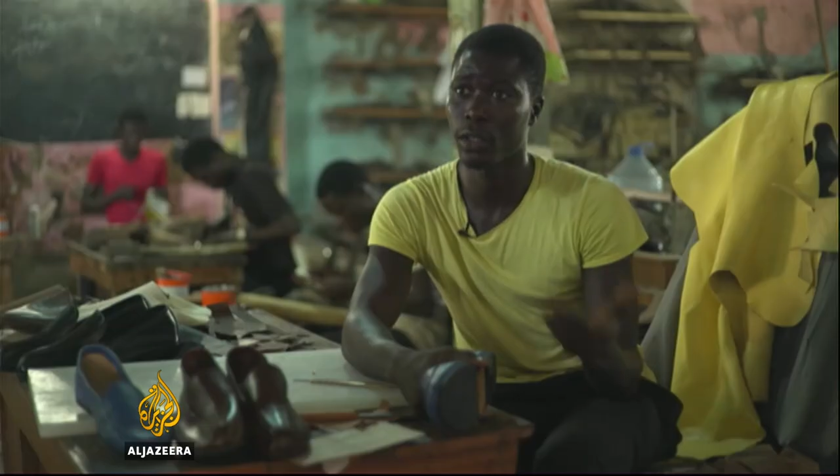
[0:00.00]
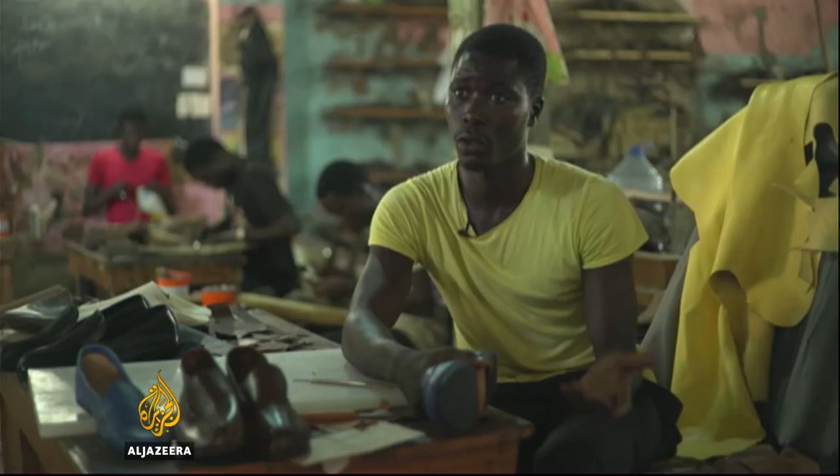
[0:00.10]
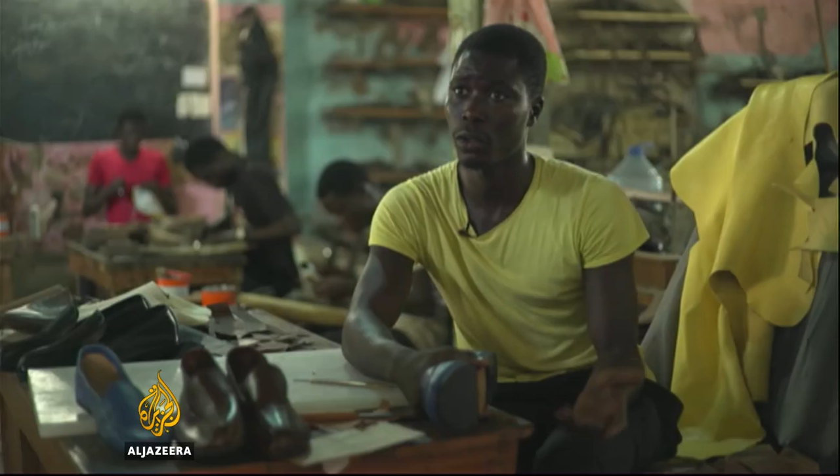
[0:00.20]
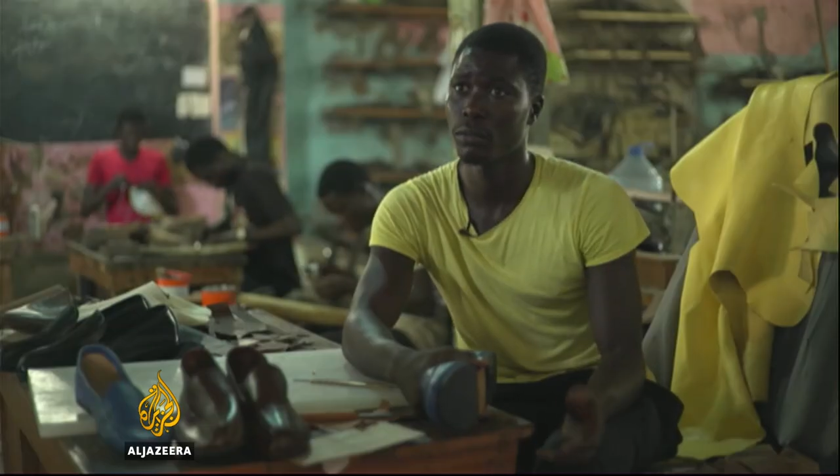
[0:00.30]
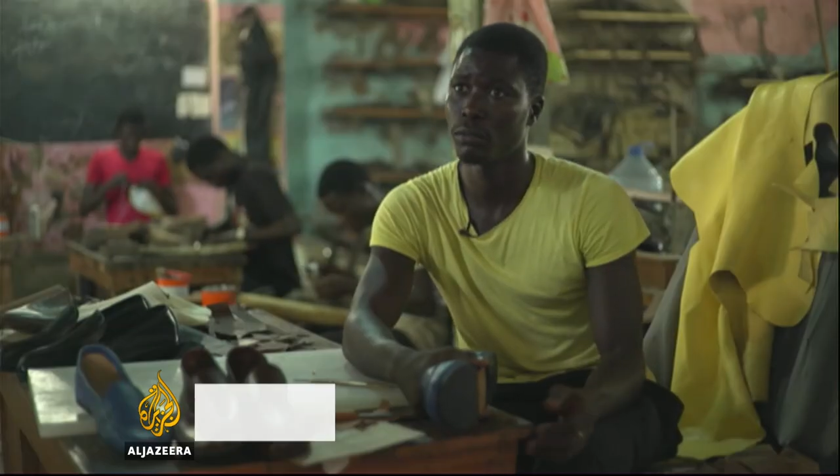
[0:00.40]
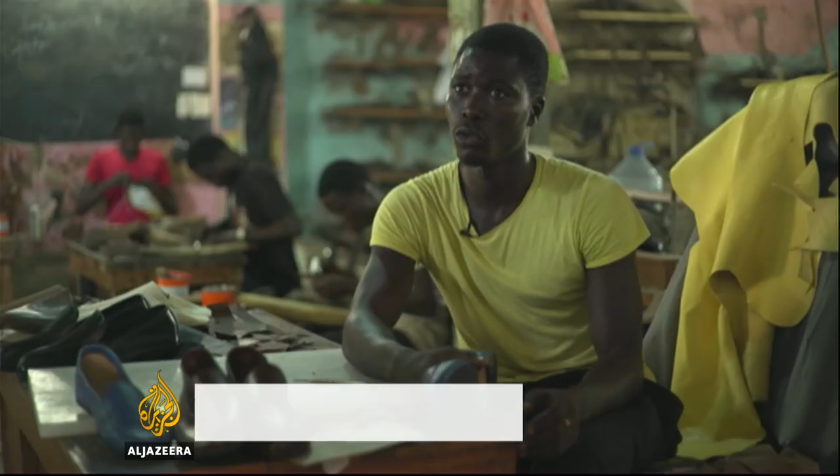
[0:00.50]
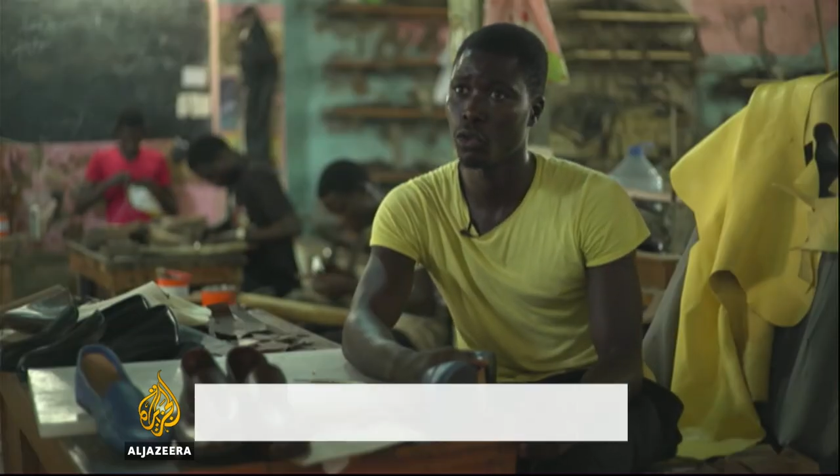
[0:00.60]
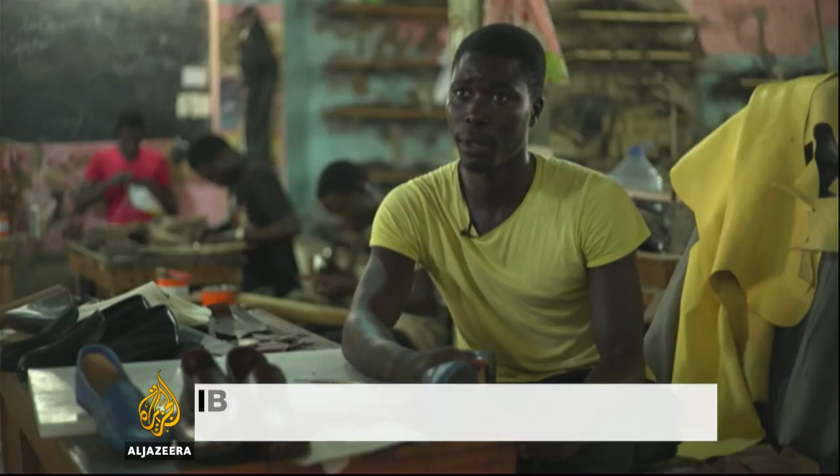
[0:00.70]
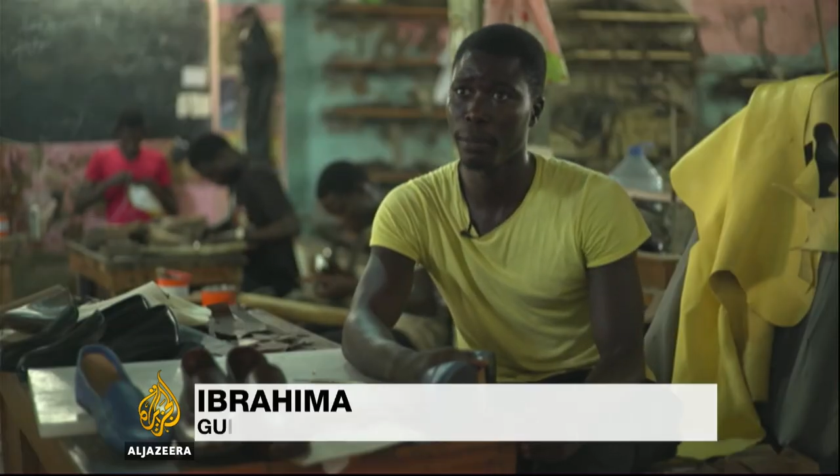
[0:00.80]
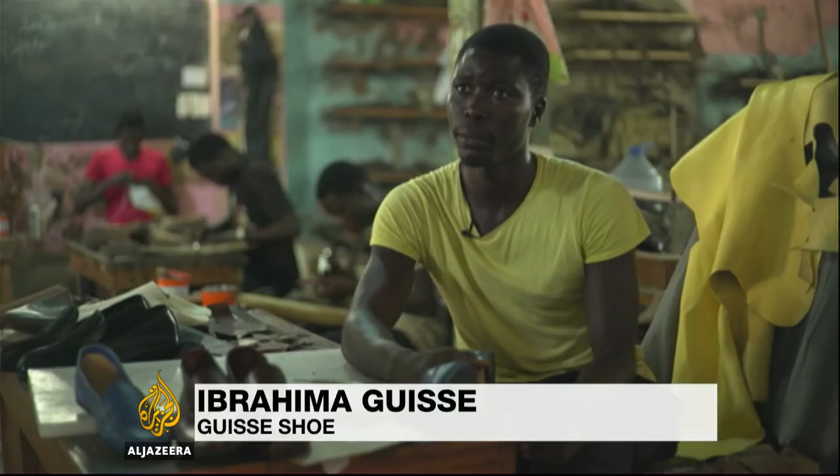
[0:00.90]
of our secret
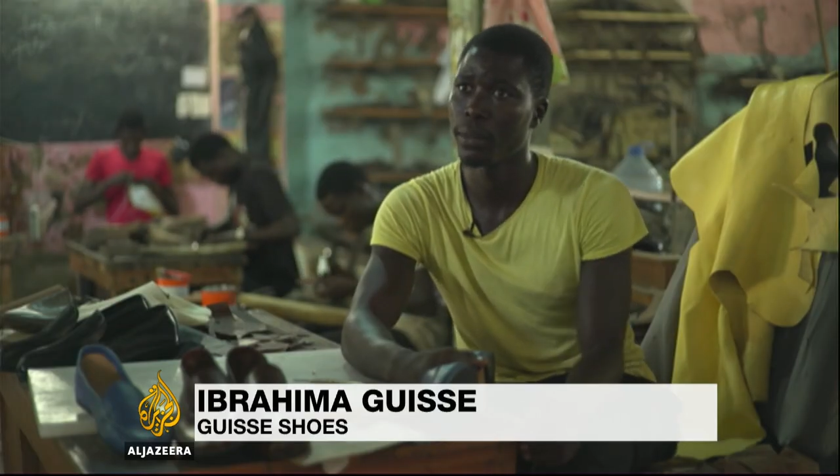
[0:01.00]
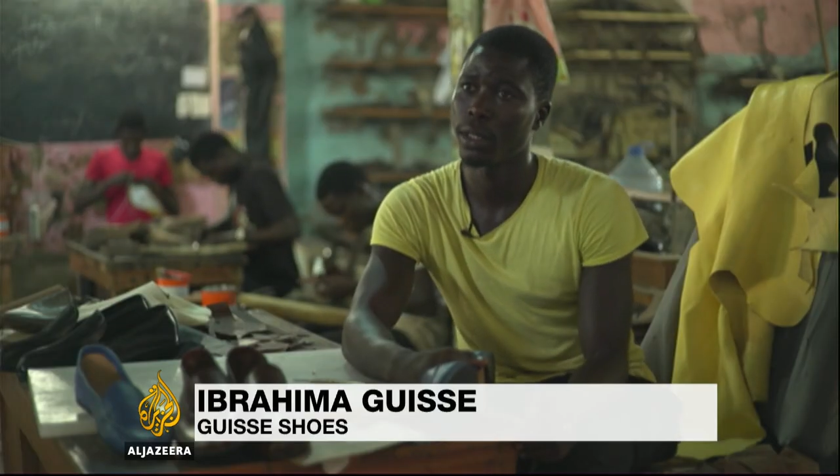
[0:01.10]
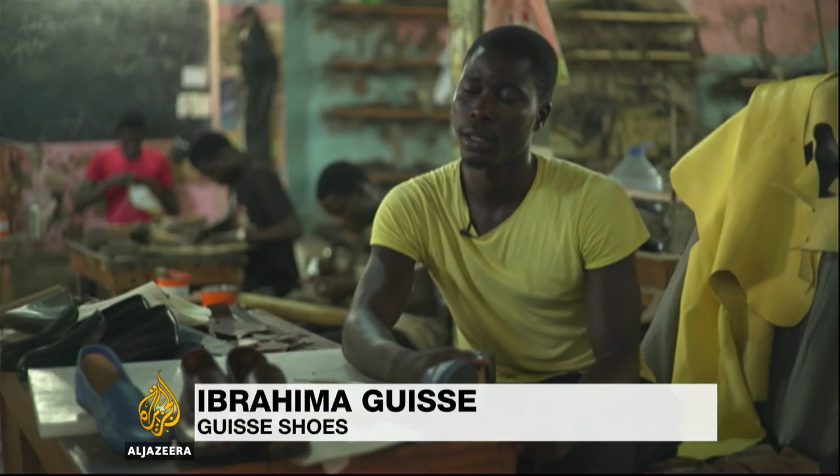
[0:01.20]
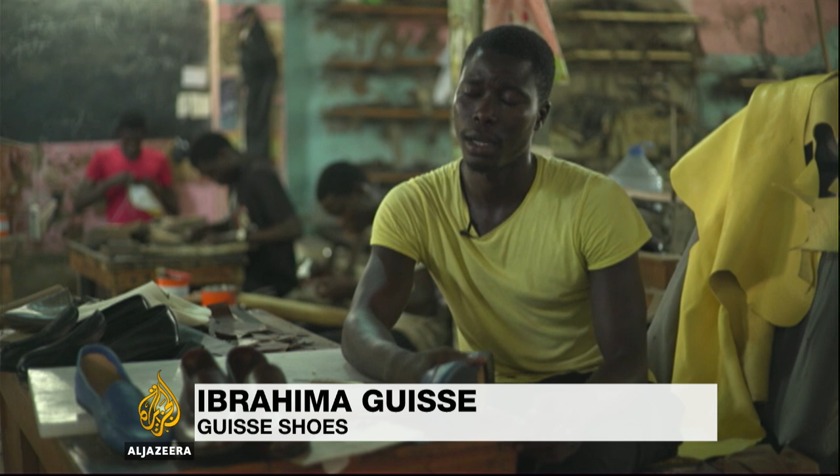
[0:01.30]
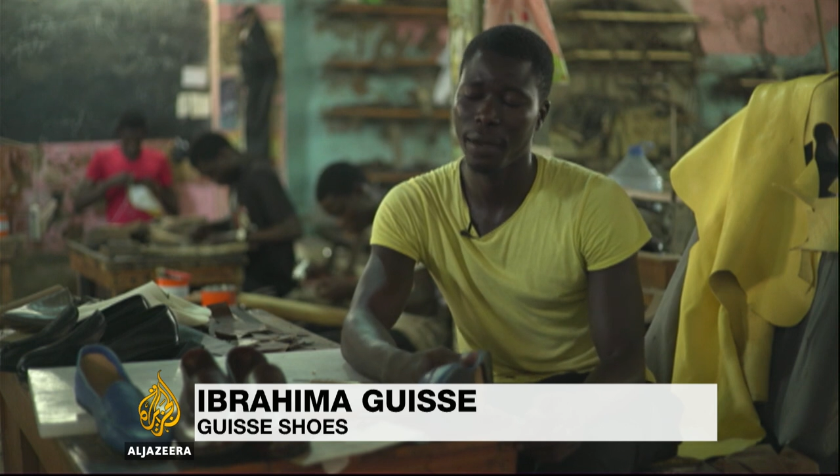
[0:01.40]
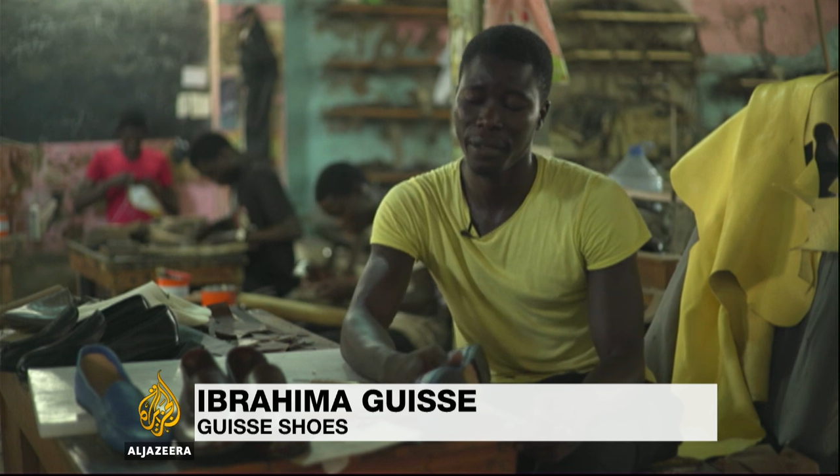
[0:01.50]
is that we use local